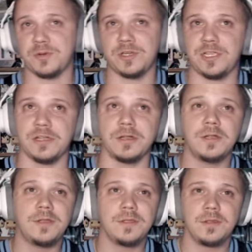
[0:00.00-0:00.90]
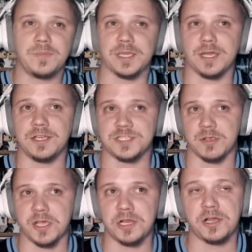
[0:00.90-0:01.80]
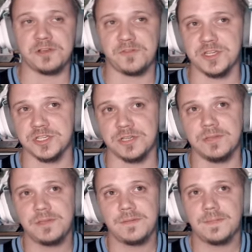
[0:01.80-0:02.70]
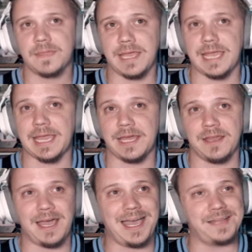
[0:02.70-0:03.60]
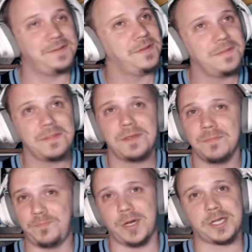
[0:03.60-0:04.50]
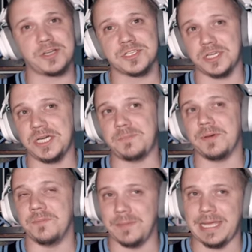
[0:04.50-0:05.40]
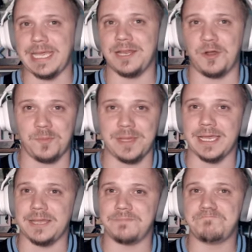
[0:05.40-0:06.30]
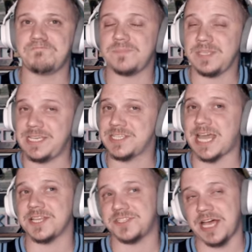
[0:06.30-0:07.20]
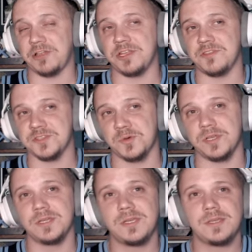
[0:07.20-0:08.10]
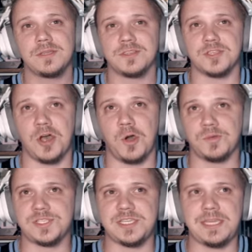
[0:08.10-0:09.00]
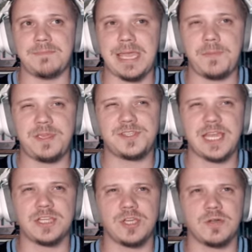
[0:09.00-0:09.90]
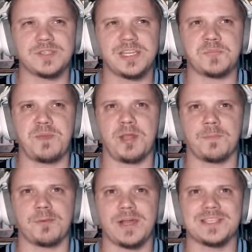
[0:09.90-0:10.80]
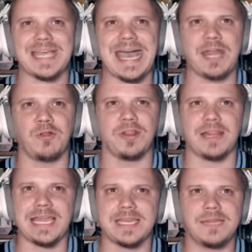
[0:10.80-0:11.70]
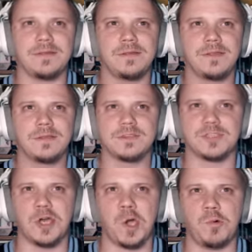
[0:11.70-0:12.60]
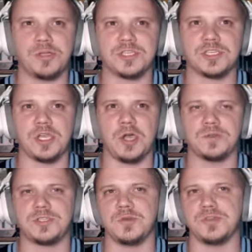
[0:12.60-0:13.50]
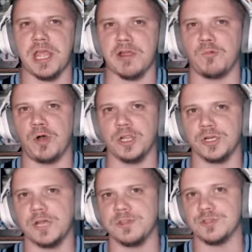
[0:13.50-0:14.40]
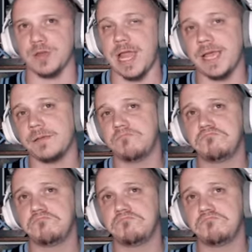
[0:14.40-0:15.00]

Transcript: per year because they're in our division. And Butker's good, but man, oh man, he's kind of selling in this one. So we'll see. Maybe Zay Jones gets beat on press. I don't like it. So we'll just go to Darren Waller on the drag.